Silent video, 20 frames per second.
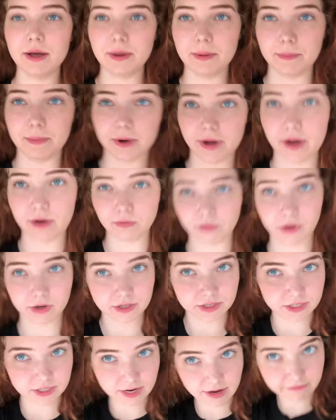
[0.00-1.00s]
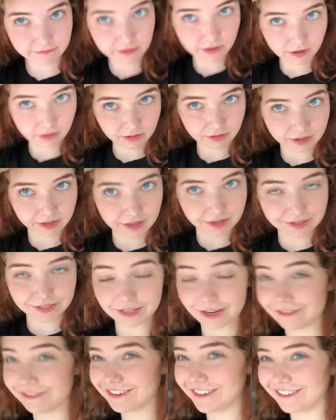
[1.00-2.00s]
but we're definitely
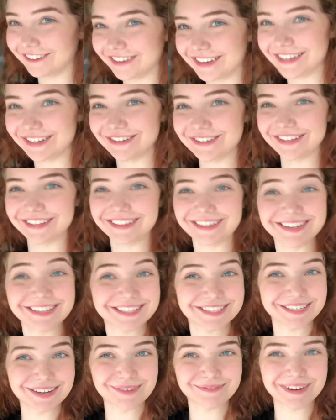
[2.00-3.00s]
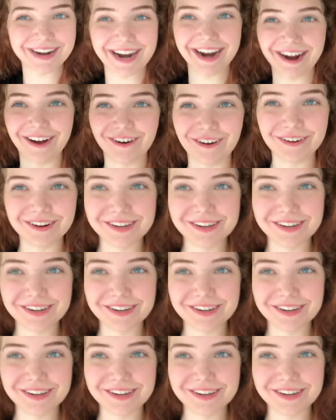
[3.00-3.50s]
using this somehow.